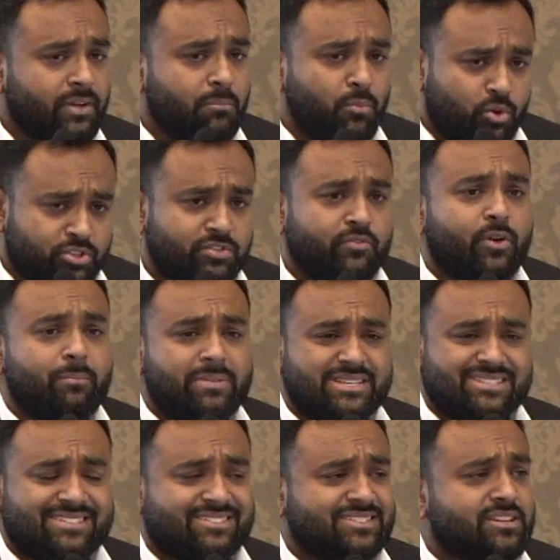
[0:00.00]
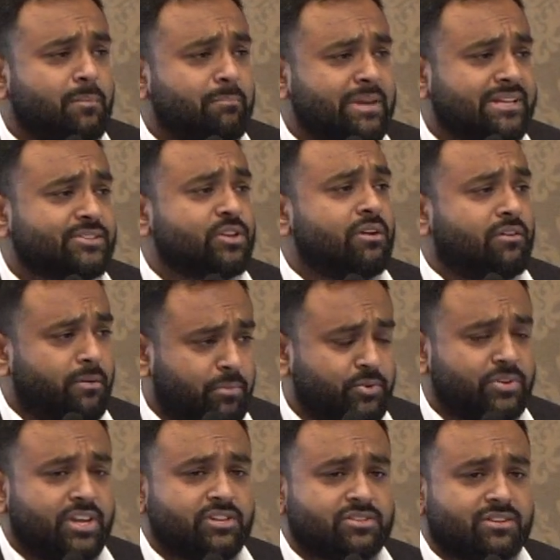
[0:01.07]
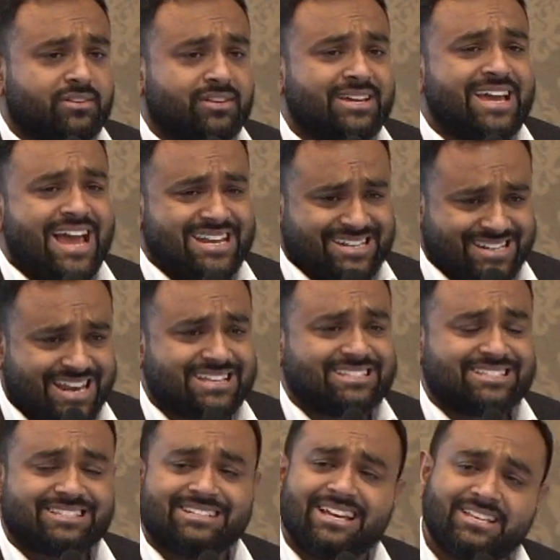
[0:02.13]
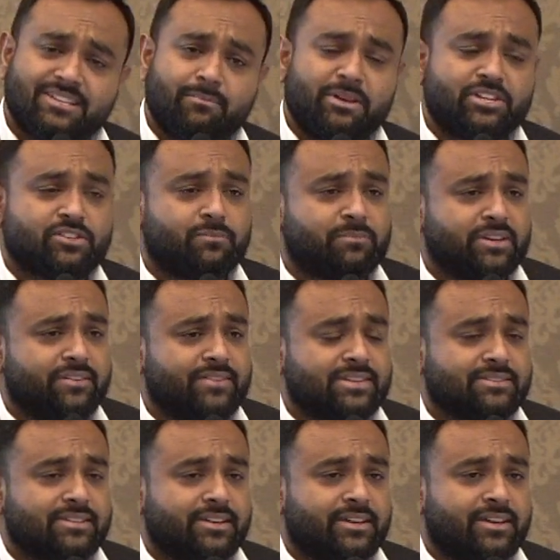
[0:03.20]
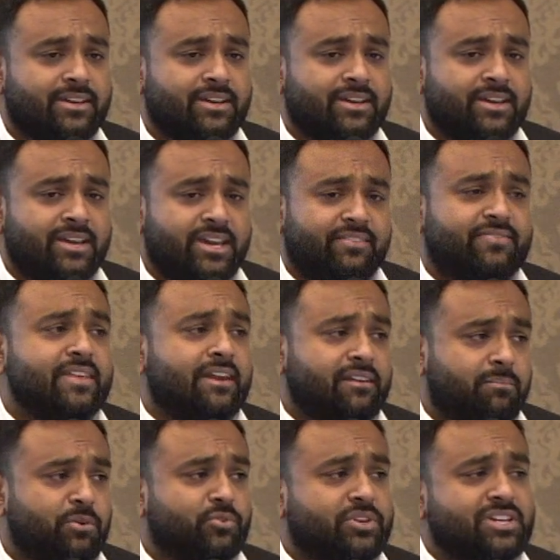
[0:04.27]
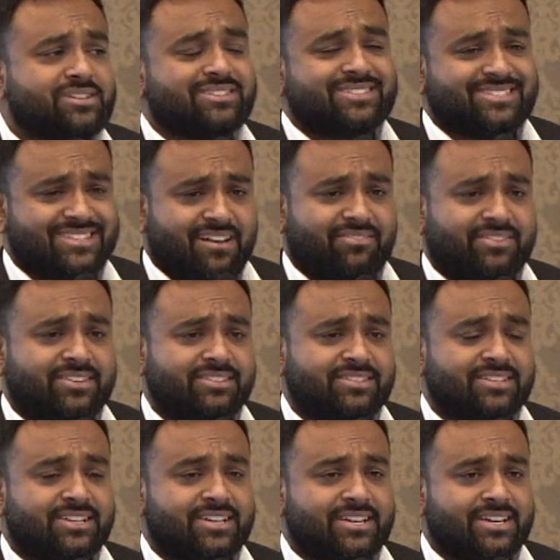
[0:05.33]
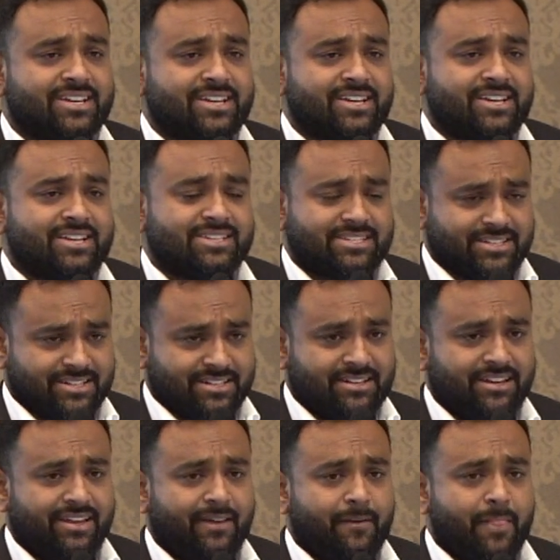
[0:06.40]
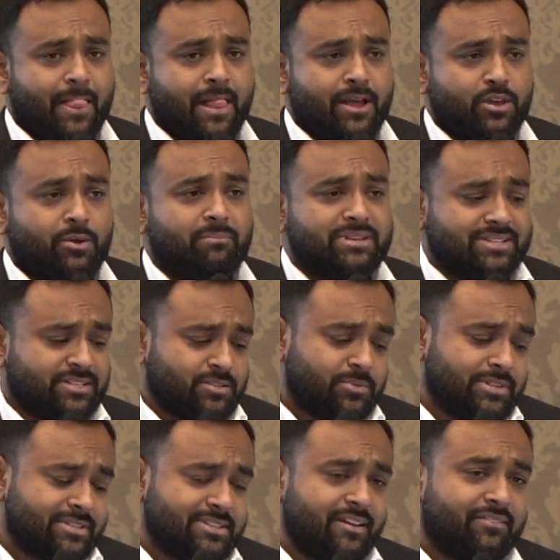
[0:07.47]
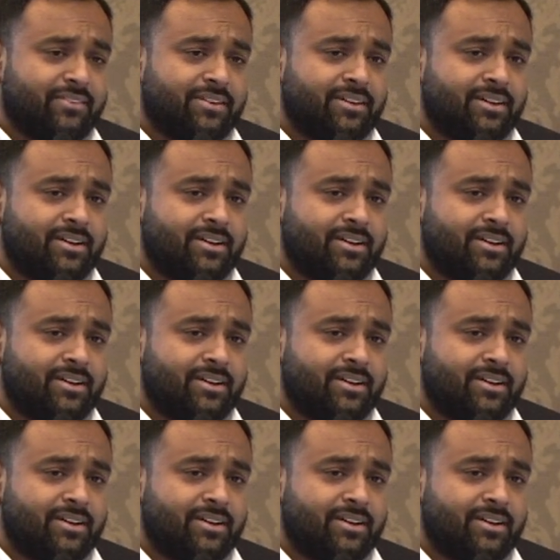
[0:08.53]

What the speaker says: Most of your businesses are built on reputation and trust, as I mentioned previously. If that reputation suffers, certainly your business will suffer.